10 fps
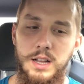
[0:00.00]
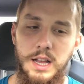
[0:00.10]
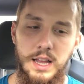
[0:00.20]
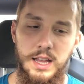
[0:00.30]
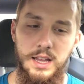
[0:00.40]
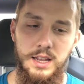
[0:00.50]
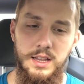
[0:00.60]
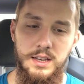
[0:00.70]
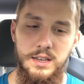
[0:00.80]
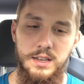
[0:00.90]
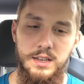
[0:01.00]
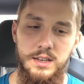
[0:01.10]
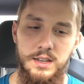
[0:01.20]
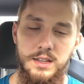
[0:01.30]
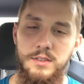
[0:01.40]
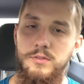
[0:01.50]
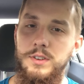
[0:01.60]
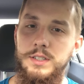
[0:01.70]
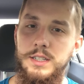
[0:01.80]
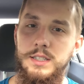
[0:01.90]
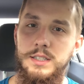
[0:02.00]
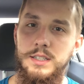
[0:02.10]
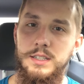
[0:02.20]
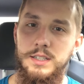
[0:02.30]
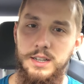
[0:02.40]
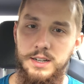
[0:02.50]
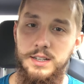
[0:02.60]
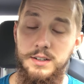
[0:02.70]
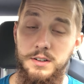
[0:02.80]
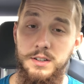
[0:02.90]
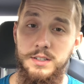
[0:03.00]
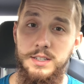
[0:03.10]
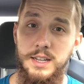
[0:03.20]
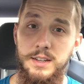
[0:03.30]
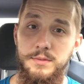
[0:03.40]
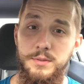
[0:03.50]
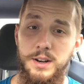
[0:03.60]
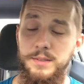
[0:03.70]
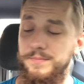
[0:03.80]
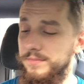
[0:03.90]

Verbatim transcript: and in the first instance, they're, they're unsaved, right?